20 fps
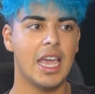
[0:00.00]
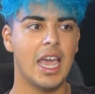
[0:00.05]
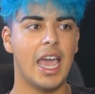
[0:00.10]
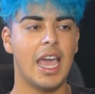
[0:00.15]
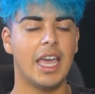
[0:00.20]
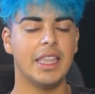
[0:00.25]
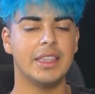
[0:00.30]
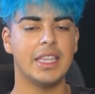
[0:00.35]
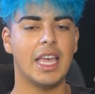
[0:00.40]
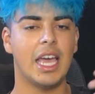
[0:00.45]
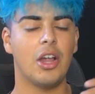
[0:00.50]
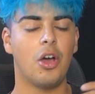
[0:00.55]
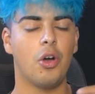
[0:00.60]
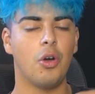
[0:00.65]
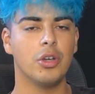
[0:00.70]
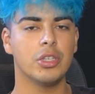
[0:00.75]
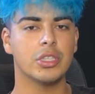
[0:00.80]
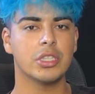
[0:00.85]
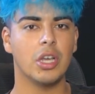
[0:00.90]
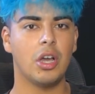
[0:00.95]
And that
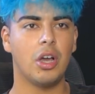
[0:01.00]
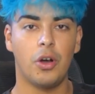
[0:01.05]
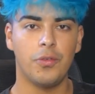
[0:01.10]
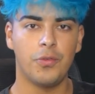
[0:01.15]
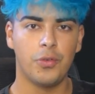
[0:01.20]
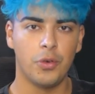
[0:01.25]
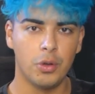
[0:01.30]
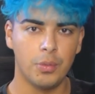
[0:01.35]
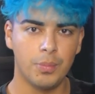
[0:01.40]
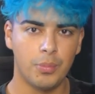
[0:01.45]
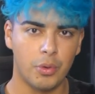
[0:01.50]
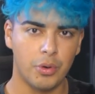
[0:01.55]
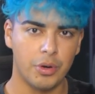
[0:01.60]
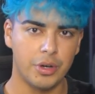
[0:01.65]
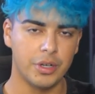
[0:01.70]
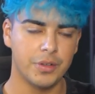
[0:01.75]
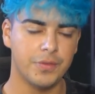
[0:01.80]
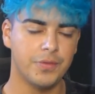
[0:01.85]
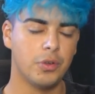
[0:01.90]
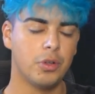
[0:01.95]
was a full
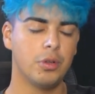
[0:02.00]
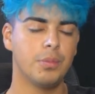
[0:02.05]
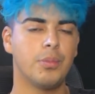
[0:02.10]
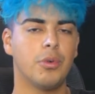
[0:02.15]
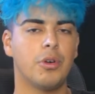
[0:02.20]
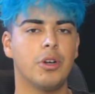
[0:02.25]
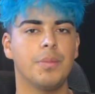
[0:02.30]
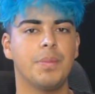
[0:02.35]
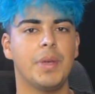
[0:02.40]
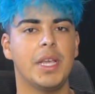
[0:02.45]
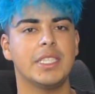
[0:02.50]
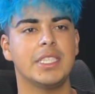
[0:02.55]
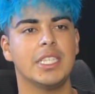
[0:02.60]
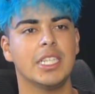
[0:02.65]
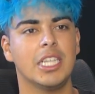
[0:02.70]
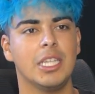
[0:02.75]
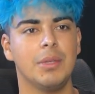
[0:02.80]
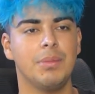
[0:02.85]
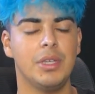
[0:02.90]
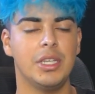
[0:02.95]
board. Full board
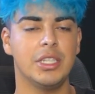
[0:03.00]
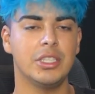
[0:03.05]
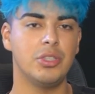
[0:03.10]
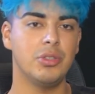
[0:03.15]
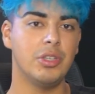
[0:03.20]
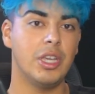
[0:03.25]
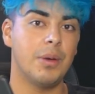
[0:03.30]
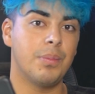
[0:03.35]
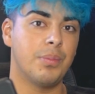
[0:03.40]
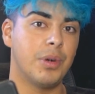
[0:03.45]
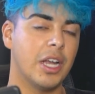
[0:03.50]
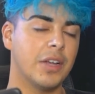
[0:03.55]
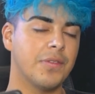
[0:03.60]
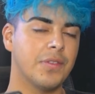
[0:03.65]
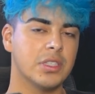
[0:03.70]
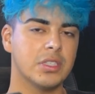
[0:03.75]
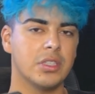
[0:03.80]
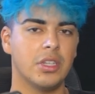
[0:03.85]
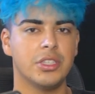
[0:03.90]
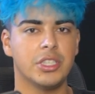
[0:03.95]
basically means you get
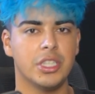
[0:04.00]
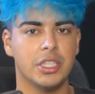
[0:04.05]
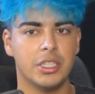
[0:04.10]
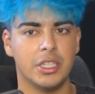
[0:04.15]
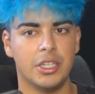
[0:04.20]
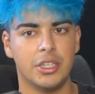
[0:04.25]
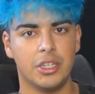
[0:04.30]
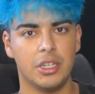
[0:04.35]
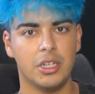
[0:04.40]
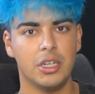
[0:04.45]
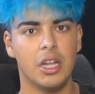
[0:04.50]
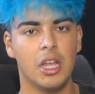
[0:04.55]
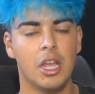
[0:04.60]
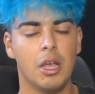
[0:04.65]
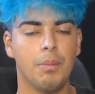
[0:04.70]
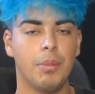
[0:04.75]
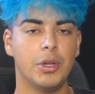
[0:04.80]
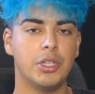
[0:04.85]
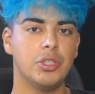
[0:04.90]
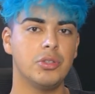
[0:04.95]
breakfast, lunch, and dinner,
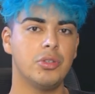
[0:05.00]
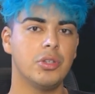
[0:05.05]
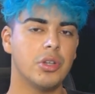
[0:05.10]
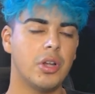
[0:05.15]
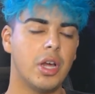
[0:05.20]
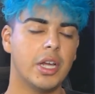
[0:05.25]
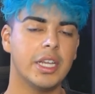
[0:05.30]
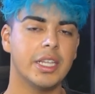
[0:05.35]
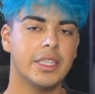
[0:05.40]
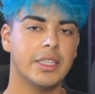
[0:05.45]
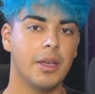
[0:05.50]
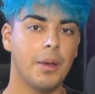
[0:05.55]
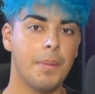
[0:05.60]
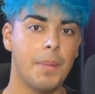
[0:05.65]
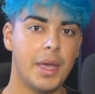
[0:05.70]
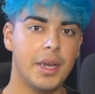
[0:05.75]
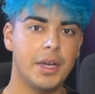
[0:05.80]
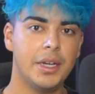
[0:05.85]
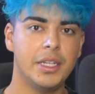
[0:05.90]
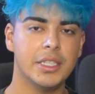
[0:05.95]
but you do not get the
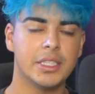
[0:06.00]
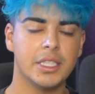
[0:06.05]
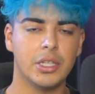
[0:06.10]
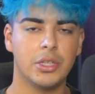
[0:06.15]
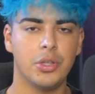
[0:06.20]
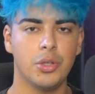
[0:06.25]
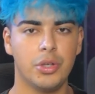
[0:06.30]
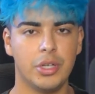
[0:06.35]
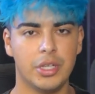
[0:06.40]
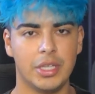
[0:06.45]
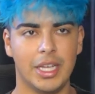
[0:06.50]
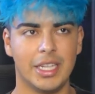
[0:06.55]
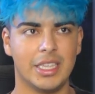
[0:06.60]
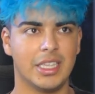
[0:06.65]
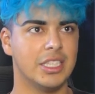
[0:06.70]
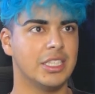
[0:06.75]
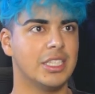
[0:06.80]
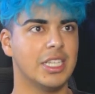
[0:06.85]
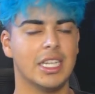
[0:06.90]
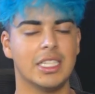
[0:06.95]
amenities included, like
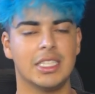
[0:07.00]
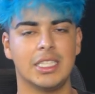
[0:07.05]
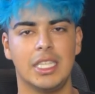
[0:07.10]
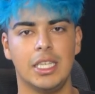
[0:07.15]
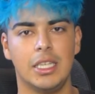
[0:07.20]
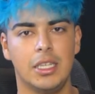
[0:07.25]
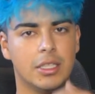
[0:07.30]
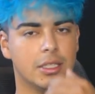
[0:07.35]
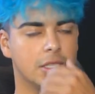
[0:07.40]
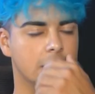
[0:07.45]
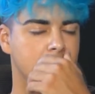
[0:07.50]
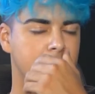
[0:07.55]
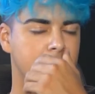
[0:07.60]
the jet skis, the